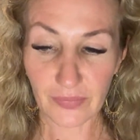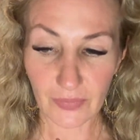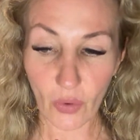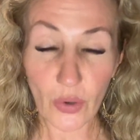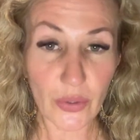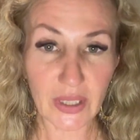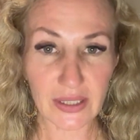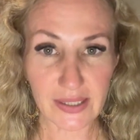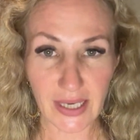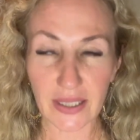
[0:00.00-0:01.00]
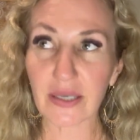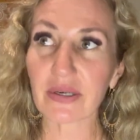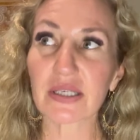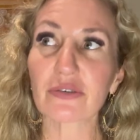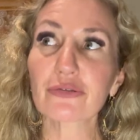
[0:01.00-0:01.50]
or you can say there
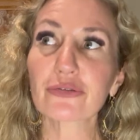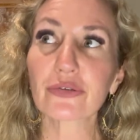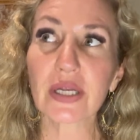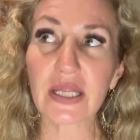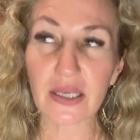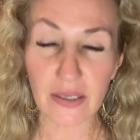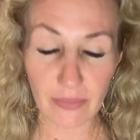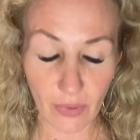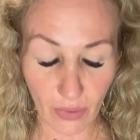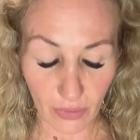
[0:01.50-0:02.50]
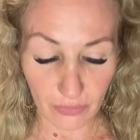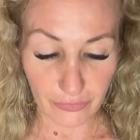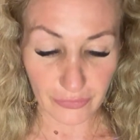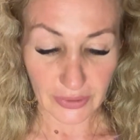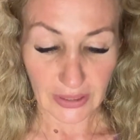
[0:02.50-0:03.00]
is a freedom
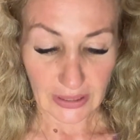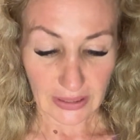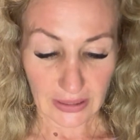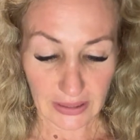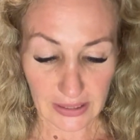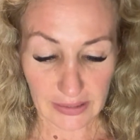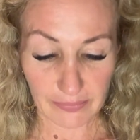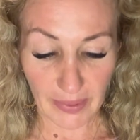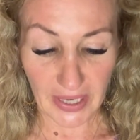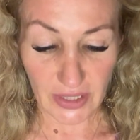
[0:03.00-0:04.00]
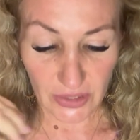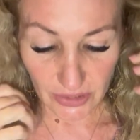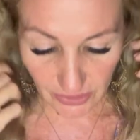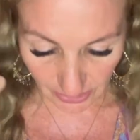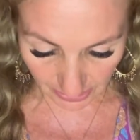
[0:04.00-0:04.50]
of the
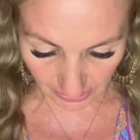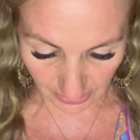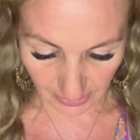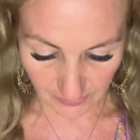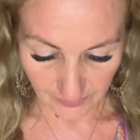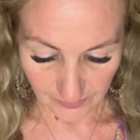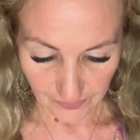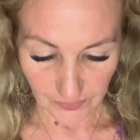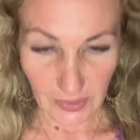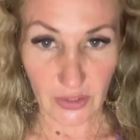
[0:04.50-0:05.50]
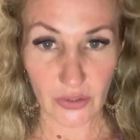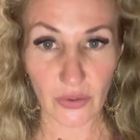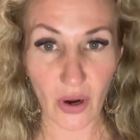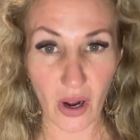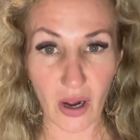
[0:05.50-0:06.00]
spaciousness that you
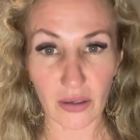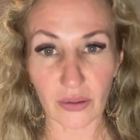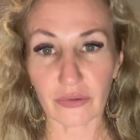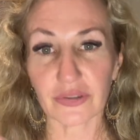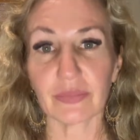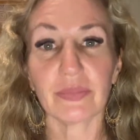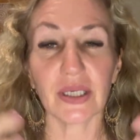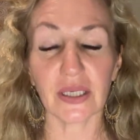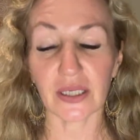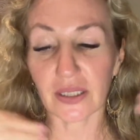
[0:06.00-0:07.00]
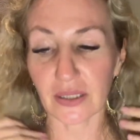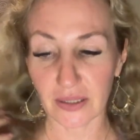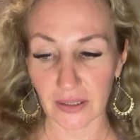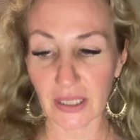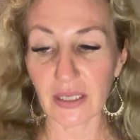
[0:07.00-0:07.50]
are, of the being,
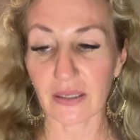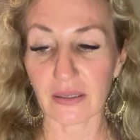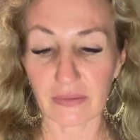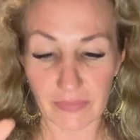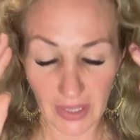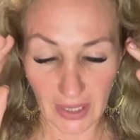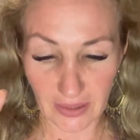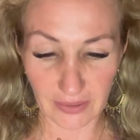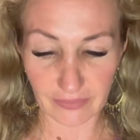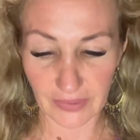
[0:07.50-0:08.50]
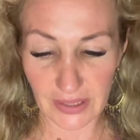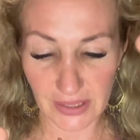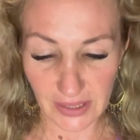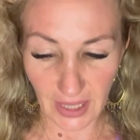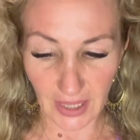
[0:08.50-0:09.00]
in like
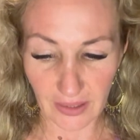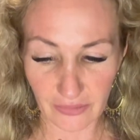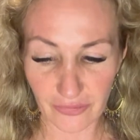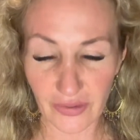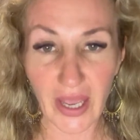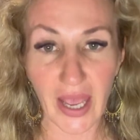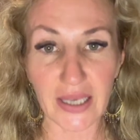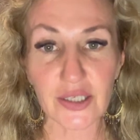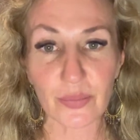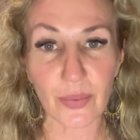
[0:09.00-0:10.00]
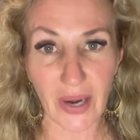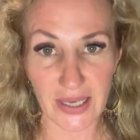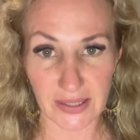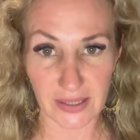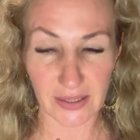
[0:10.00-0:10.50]
it's kind of there, it's
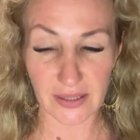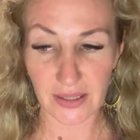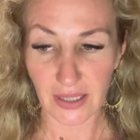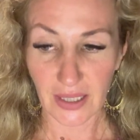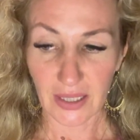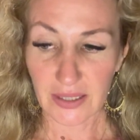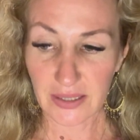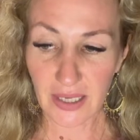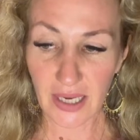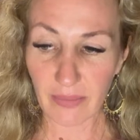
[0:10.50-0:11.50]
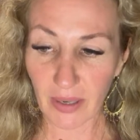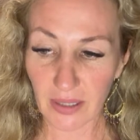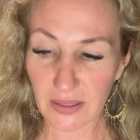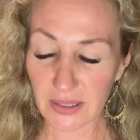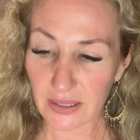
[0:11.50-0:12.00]
present, same
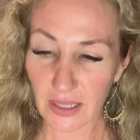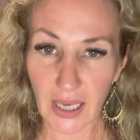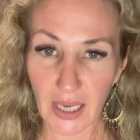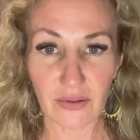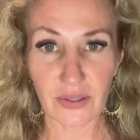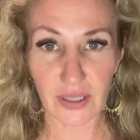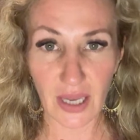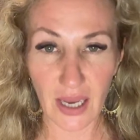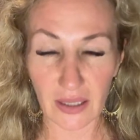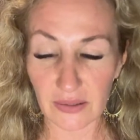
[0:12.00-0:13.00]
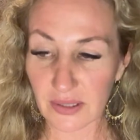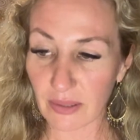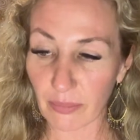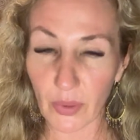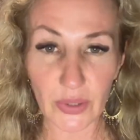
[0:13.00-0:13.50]
as anything else. The
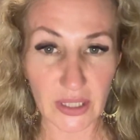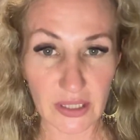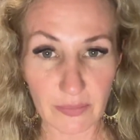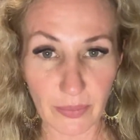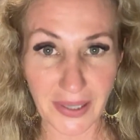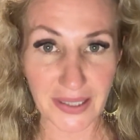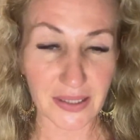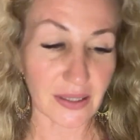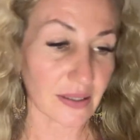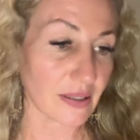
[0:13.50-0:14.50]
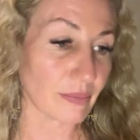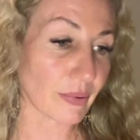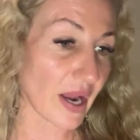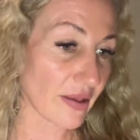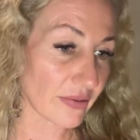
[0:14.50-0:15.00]
body is present, the
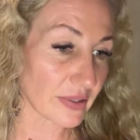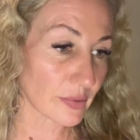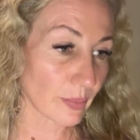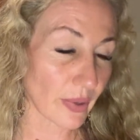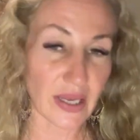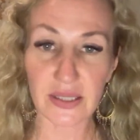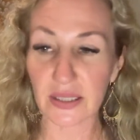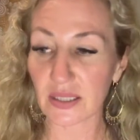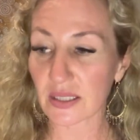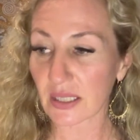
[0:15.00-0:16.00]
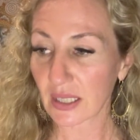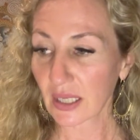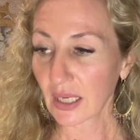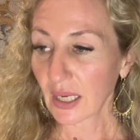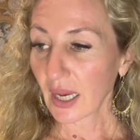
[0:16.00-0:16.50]
breath is present,
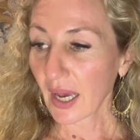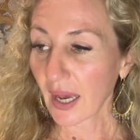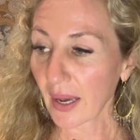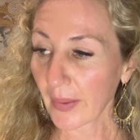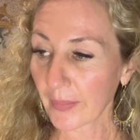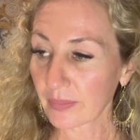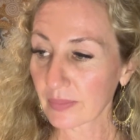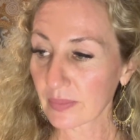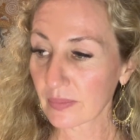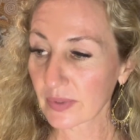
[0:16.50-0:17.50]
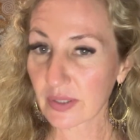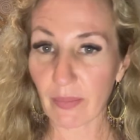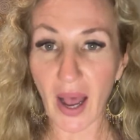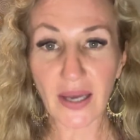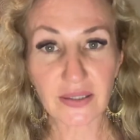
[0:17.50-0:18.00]

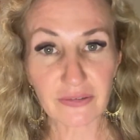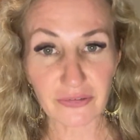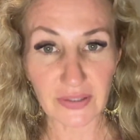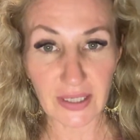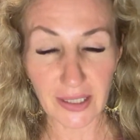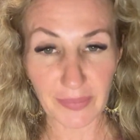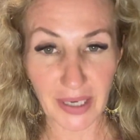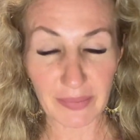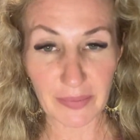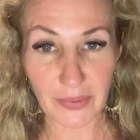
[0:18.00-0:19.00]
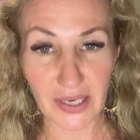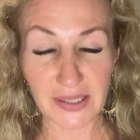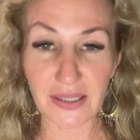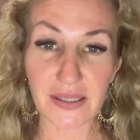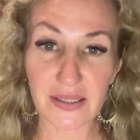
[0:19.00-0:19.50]
some other feeling might be
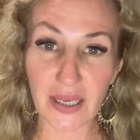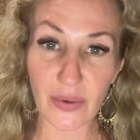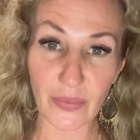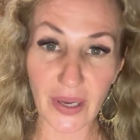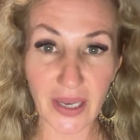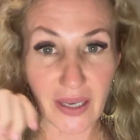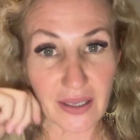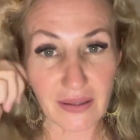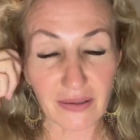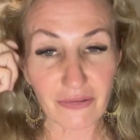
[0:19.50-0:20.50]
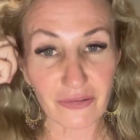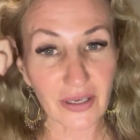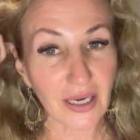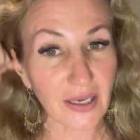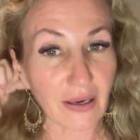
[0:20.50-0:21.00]
present, same way the
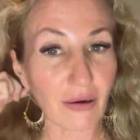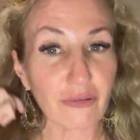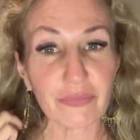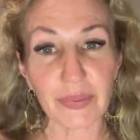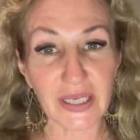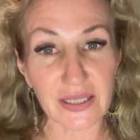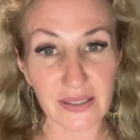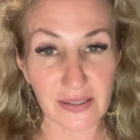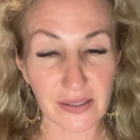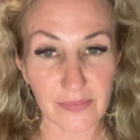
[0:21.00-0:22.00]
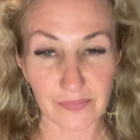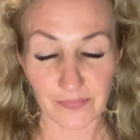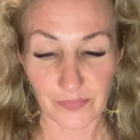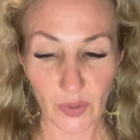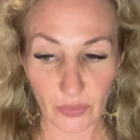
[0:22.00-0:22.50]
feeling of peace,
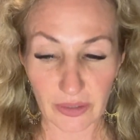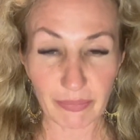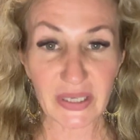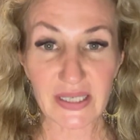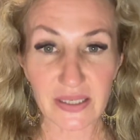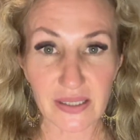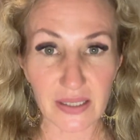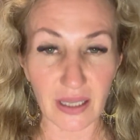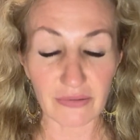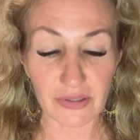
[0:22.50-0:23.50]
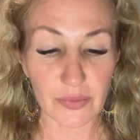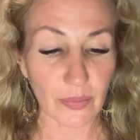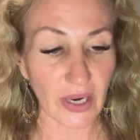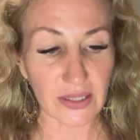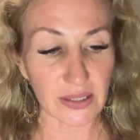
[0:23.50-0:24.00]
or the peace itself is
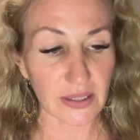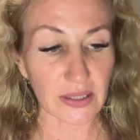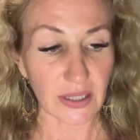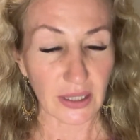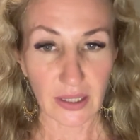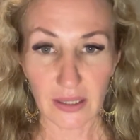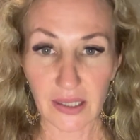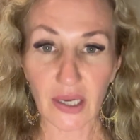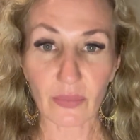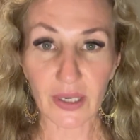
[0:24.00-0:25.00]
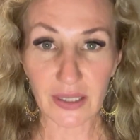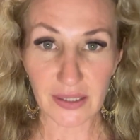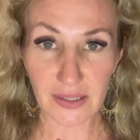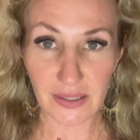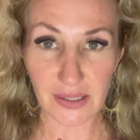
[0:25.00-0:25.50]
present. The
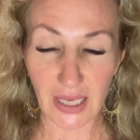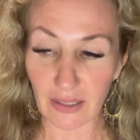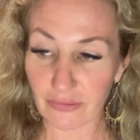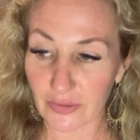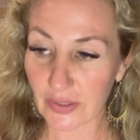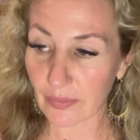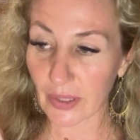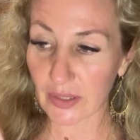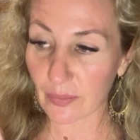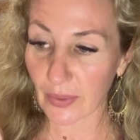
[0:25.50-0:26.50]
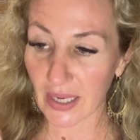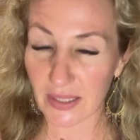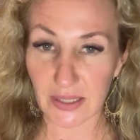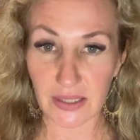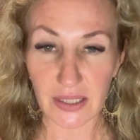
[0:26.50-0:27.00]
awareness itself is
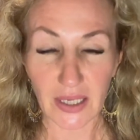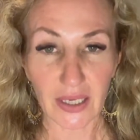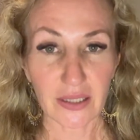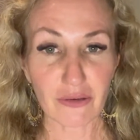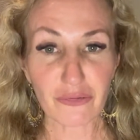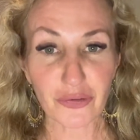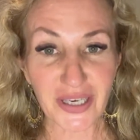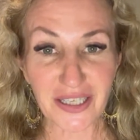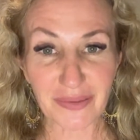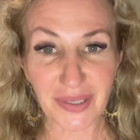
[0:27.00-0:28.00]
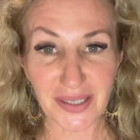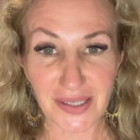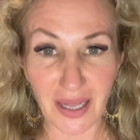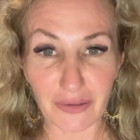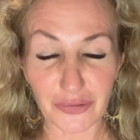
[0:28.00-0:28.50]
present. The freedom
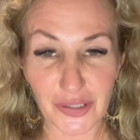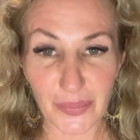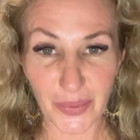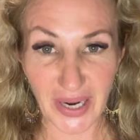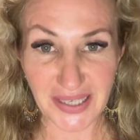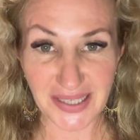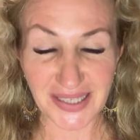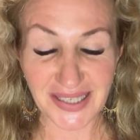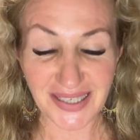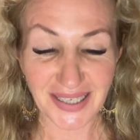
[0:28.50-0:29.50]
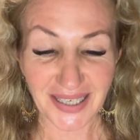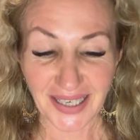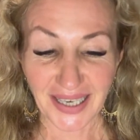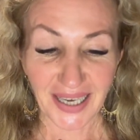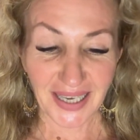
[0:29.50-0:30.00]
itself is present.
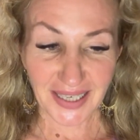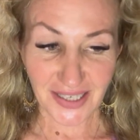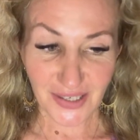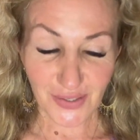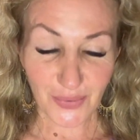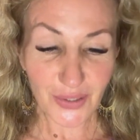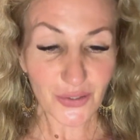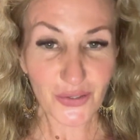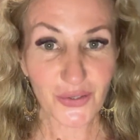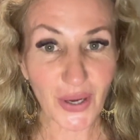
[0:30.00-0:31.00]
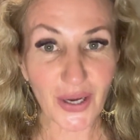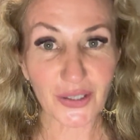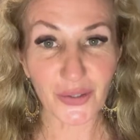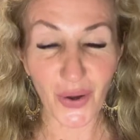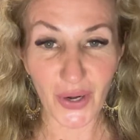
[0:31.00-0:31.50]
And I just want you to
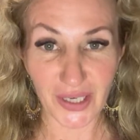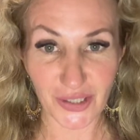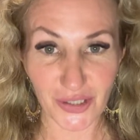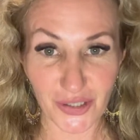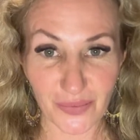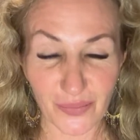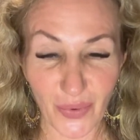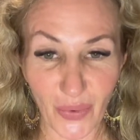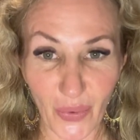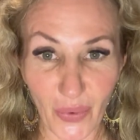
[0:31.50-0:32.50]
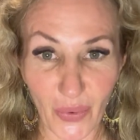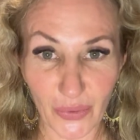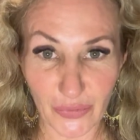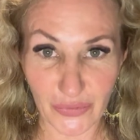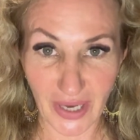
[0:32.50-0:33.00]
acknowledge
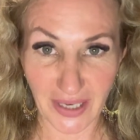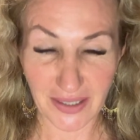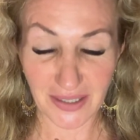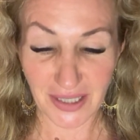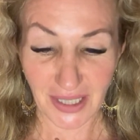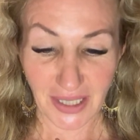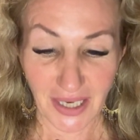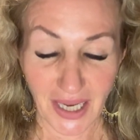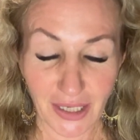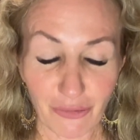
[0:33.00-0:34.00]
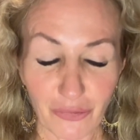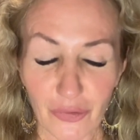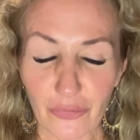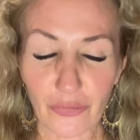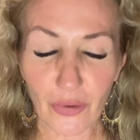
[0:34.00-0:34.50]
all of that. And if you
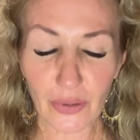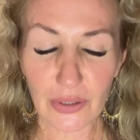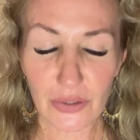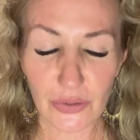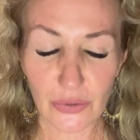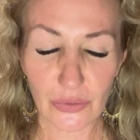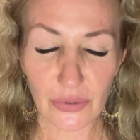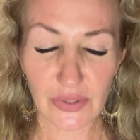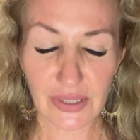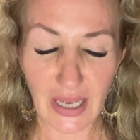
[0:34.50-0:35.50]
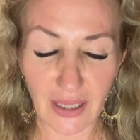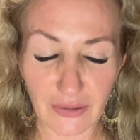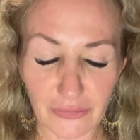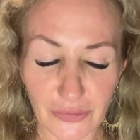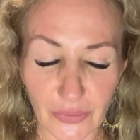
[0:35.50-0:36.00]
focus
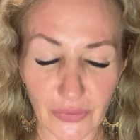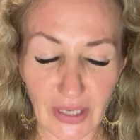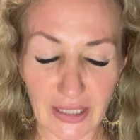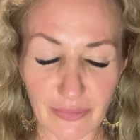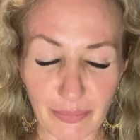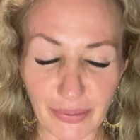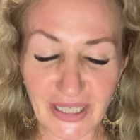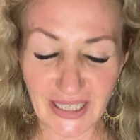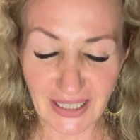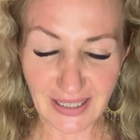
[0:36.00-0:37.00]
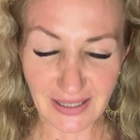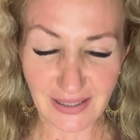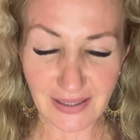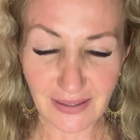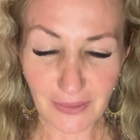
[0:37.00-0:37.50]
yourself on that
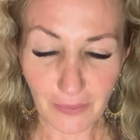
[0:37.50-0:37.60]
peace,